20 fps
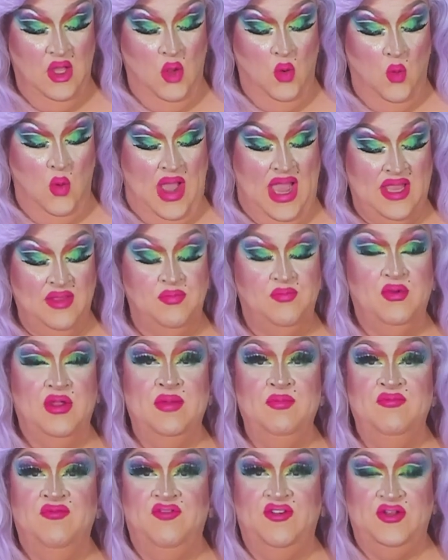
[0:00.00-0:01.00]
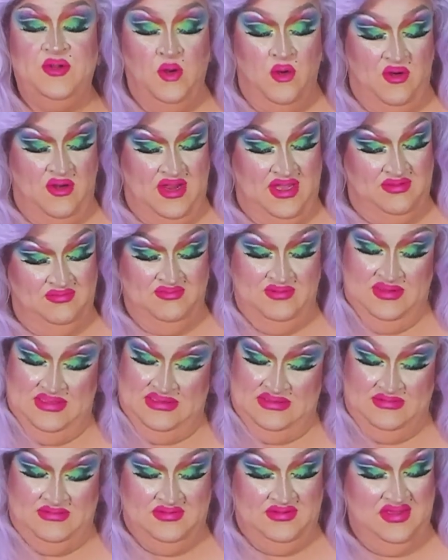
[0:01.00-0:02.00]
Wide Brim Fedora.
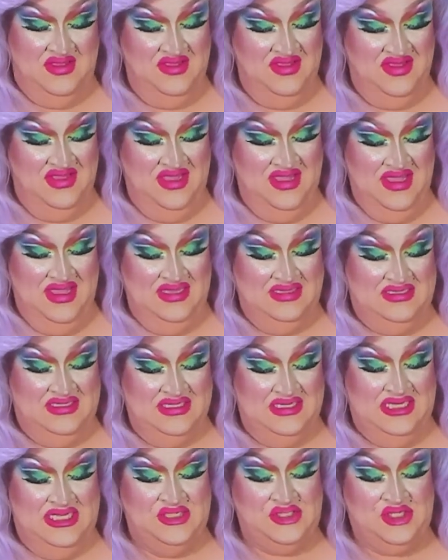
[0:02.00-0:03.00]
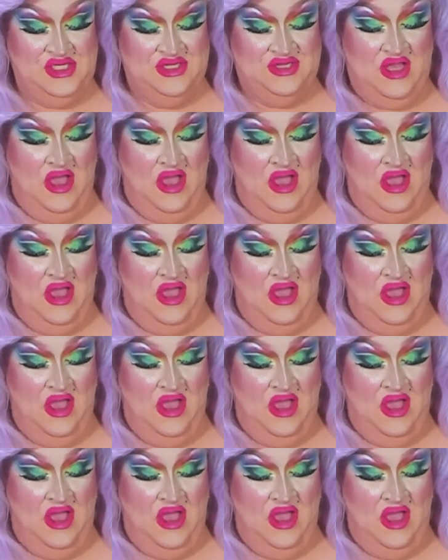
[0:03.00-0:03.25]
Delicious